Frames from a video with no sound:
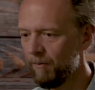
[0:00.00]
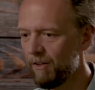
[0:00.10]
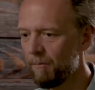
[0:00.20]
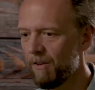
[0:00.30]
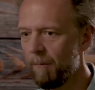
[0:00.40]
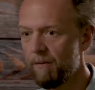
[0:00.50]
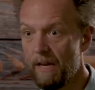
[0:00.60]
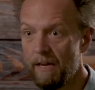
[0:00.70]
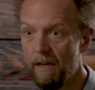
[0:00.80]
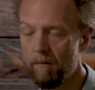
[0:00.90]
sometimes,
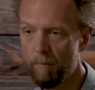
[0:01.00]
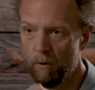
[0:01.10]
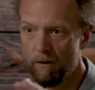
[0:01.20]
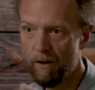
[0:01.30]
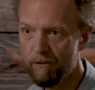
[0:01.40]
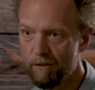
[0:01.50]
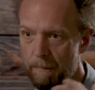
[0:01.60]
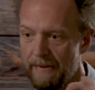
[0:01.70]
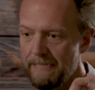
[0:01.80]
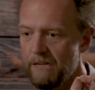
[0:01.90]
and it's important also to
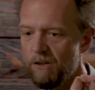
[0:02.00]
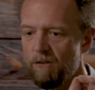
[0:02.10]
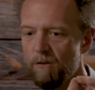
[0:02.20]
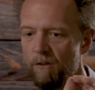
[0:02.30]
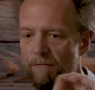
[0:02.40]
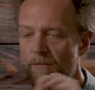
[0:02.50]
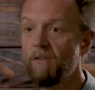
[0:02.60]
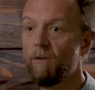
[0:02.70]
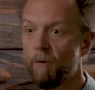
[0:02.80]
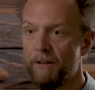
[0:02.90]
pay attention to the
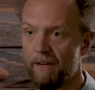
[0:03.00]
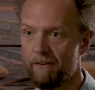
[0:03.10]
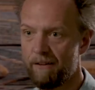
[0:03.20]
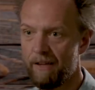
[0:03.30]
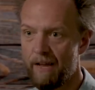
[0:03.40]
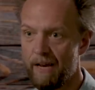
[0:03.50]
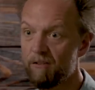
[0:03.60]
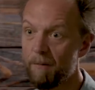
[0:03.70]
physical things that they like.